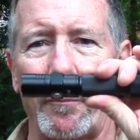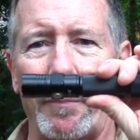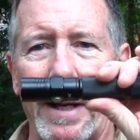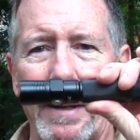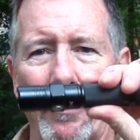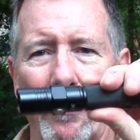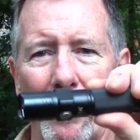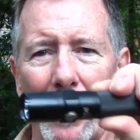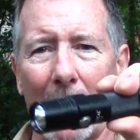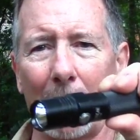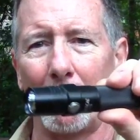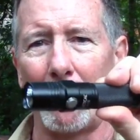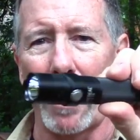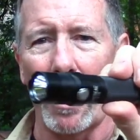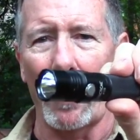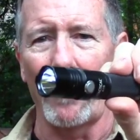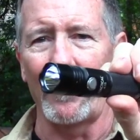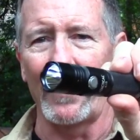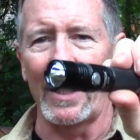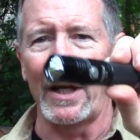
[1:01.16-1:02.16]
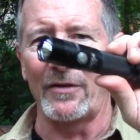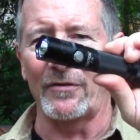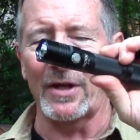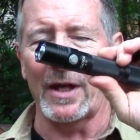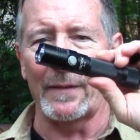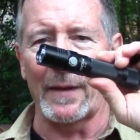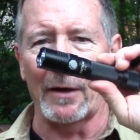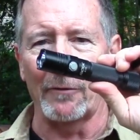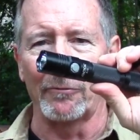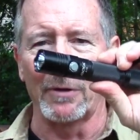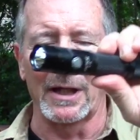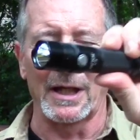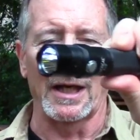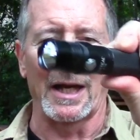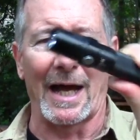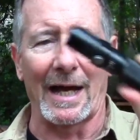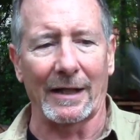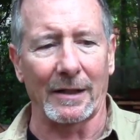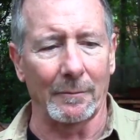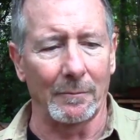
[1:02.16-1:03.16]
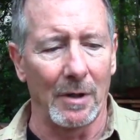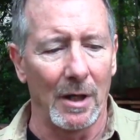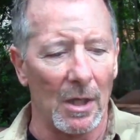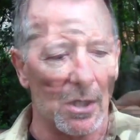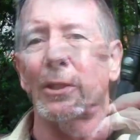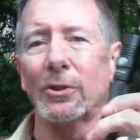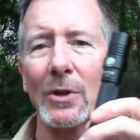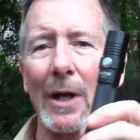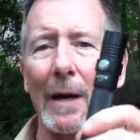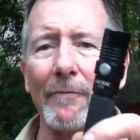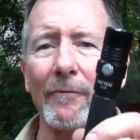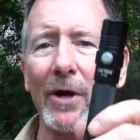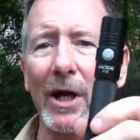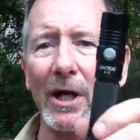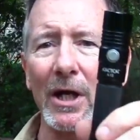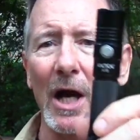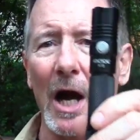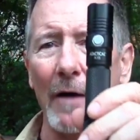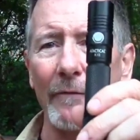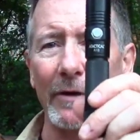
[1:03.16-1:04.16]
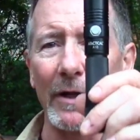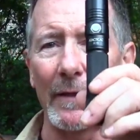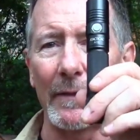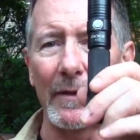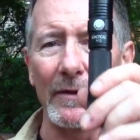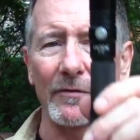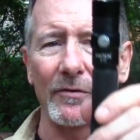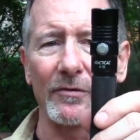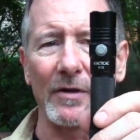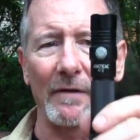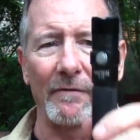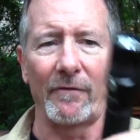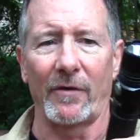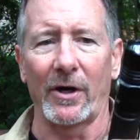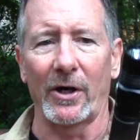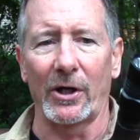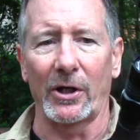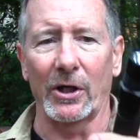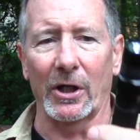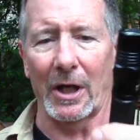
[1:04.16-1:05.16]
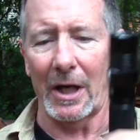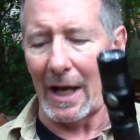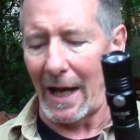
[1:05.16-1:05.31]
from people that bought these and they really like them. So I'm very confident this is a very good